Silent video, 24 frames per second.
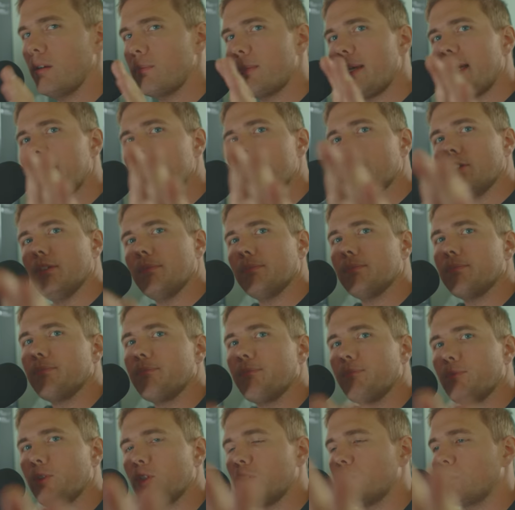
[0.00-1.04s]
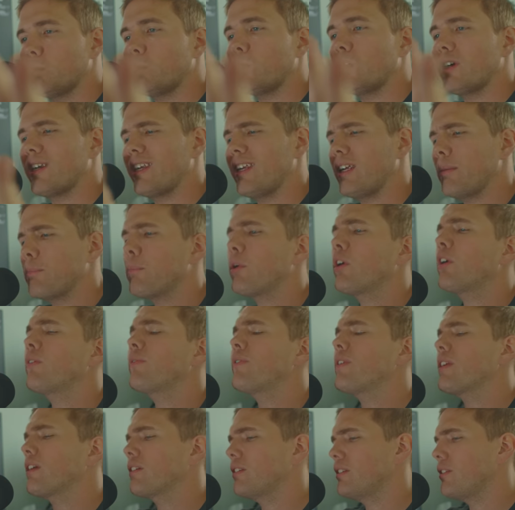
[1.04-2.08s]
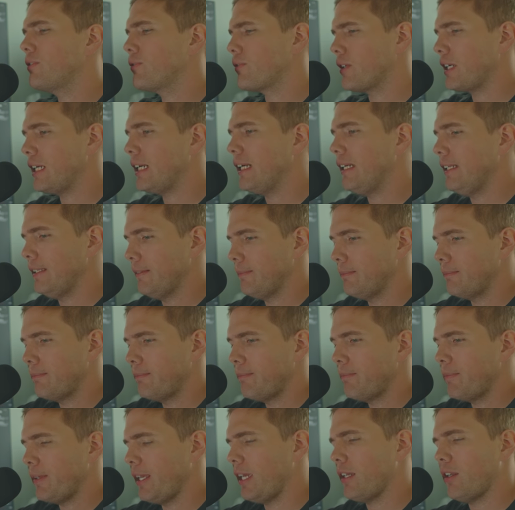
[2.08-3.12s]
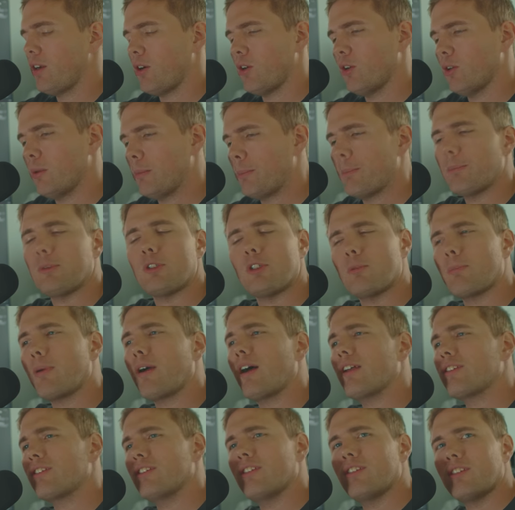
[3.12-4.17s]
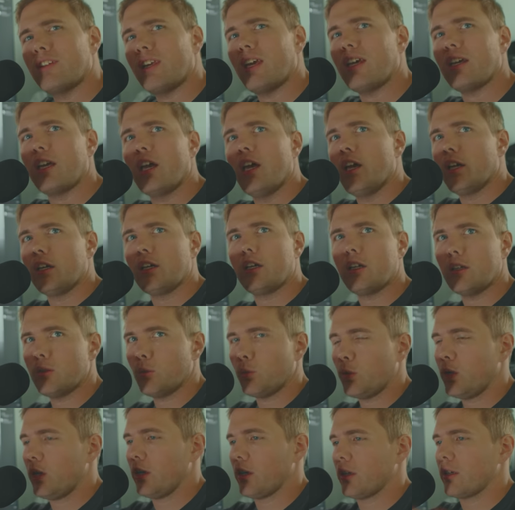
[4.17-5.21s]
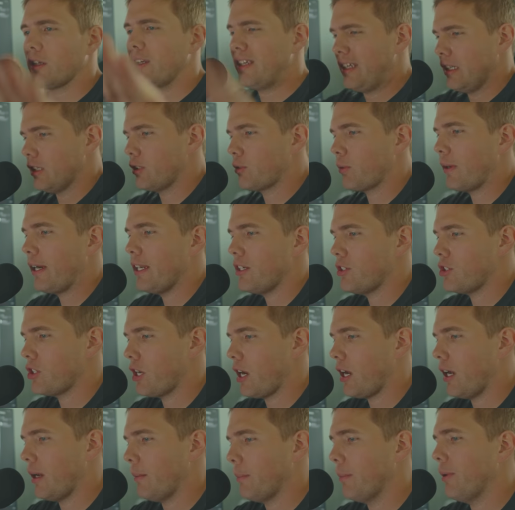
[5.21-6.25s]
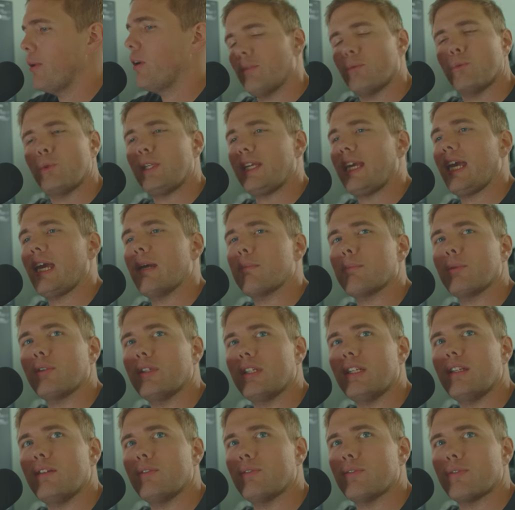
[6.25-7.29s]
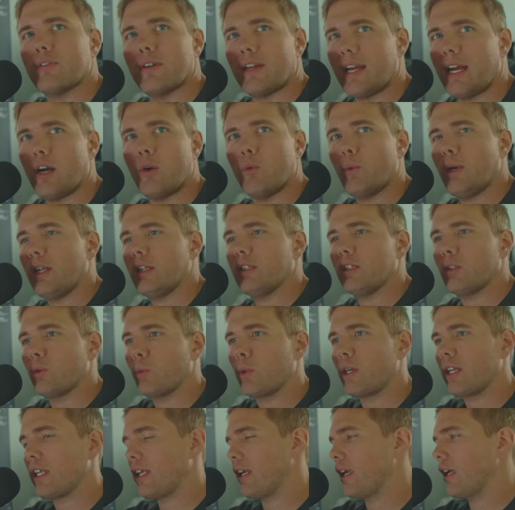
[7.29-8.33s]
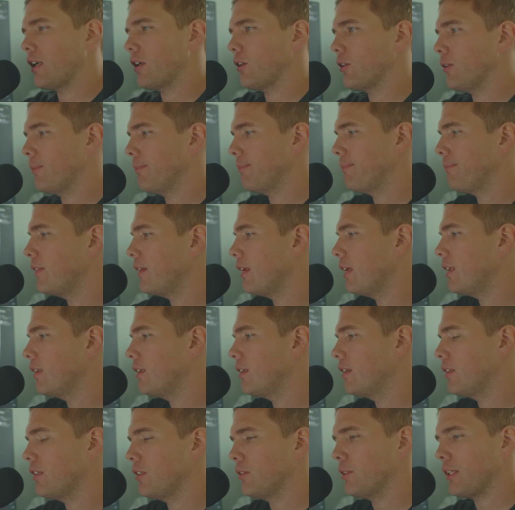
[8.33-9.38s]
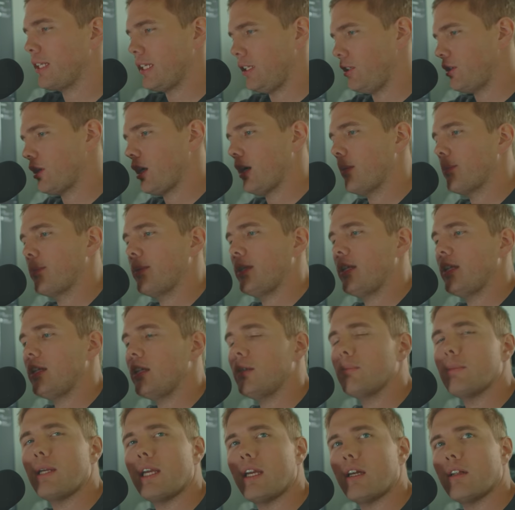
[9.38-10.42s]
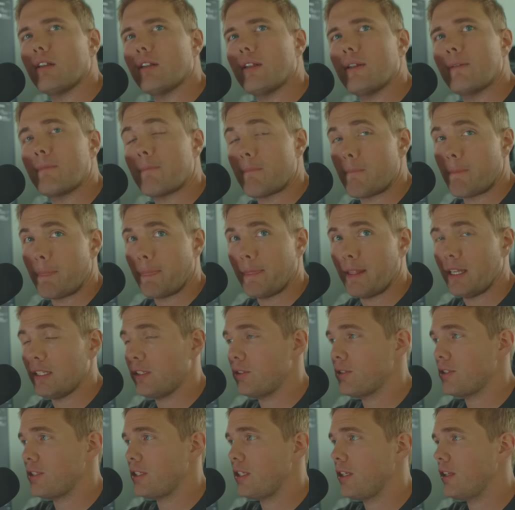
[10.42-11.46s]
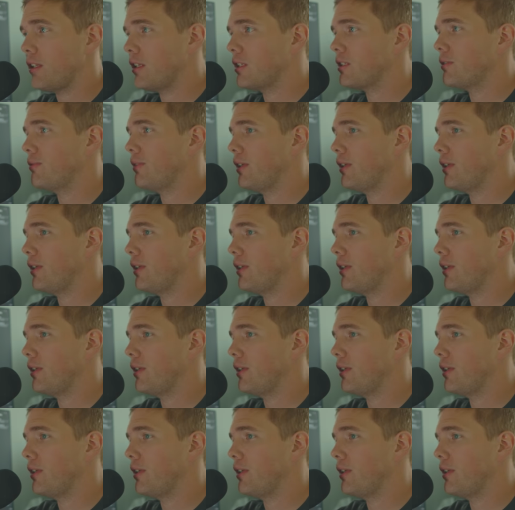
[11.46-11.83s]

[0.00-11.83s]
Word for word: Imagine you're working perfectly fine at home. Your boss is saying, Good work, great job. We can't believe how well you're working at home. And then you look at your company email and you see this